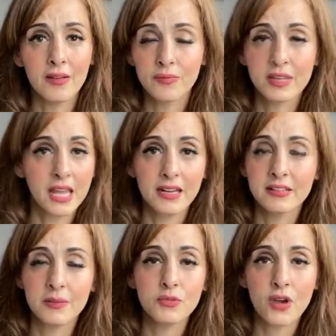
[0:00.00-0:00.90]
Getting
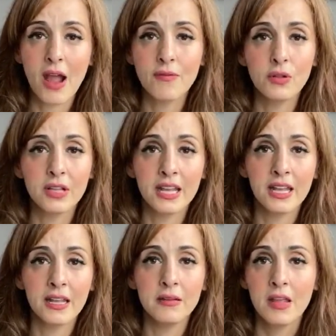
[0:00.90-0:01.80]
some travel
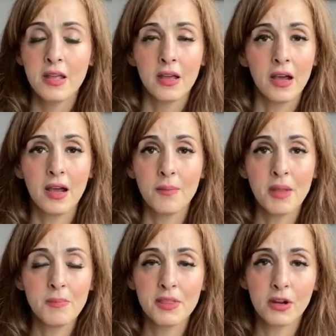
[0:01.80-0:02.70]
in.
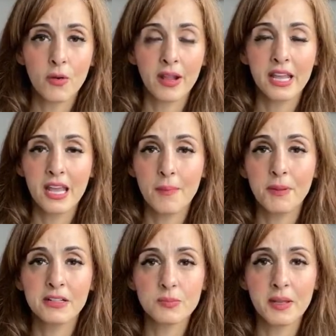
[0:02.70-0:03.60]
Maybe they're going
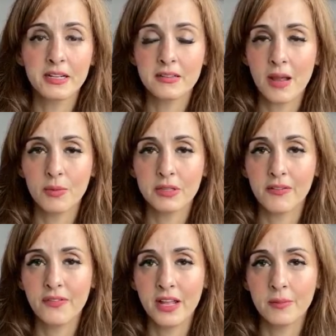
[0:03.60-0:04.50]
camping, spending time with their
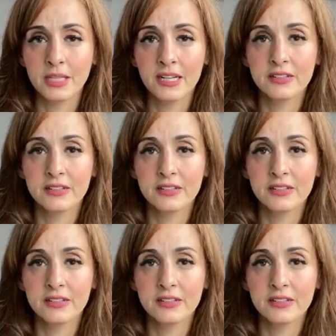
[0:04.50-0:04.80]
family.